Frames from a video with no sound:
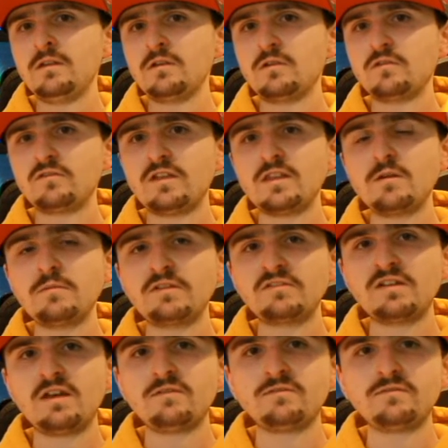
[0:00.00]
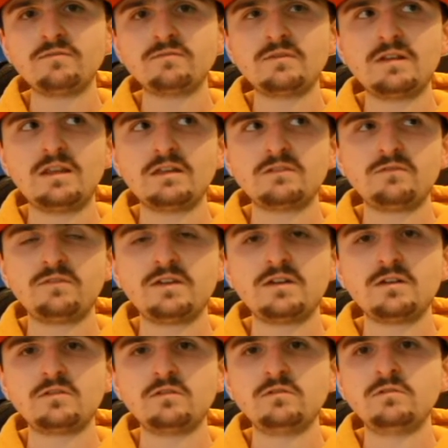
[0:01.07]
because I know my stuff, I like to think I
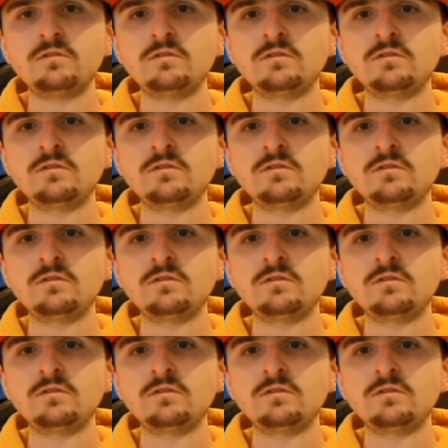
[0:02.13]
do.